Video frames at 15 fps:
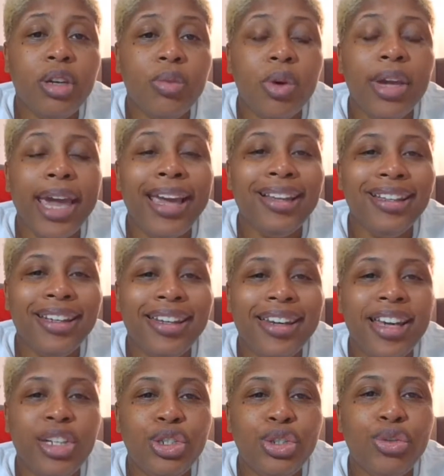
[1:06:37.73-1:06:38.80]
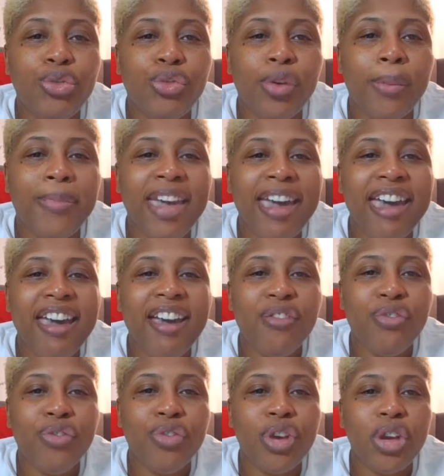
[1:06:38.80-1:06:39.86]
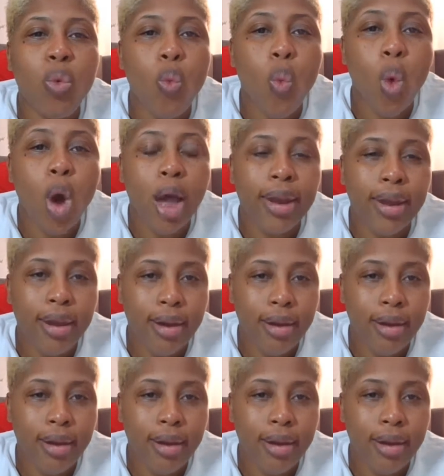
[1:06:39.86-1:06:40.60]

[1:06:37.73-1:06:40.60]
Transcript: he will alienate you from everyone,